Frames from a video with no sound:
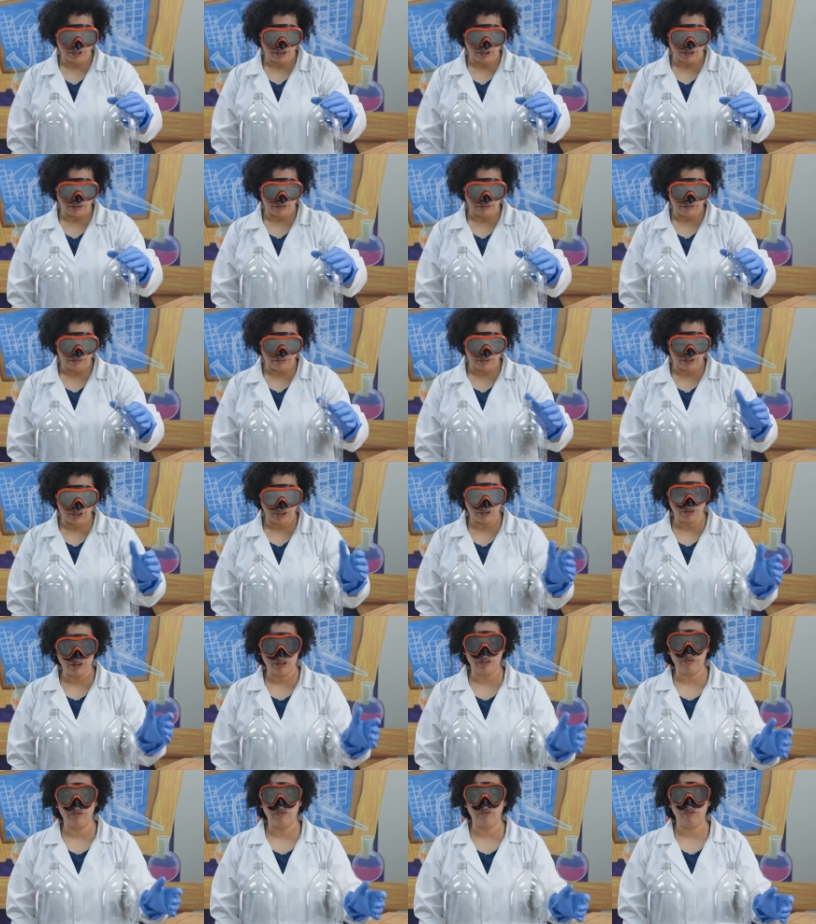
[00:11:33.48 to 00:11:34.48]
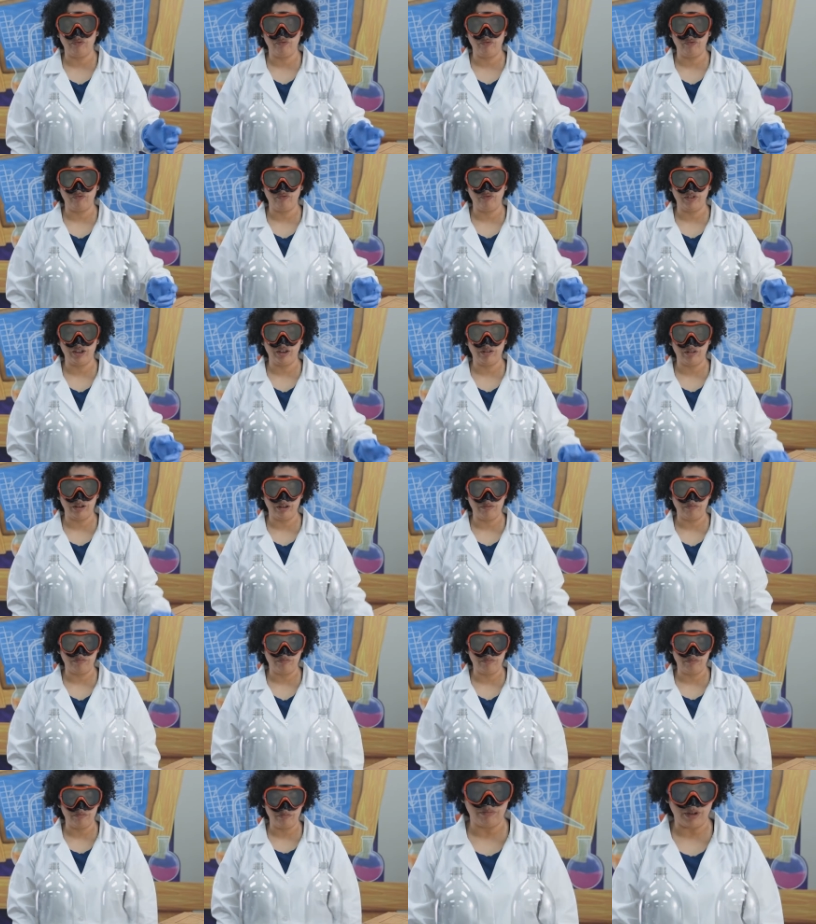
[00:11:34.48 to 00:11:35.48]
It's not doing very
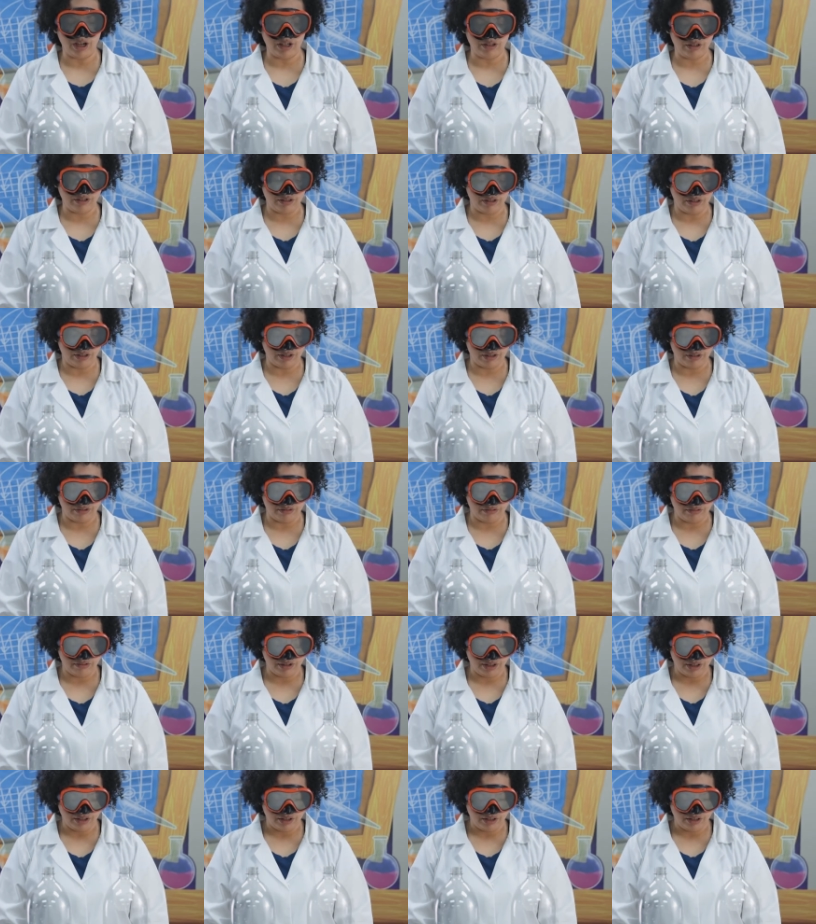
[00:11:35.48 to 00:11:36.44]
much though.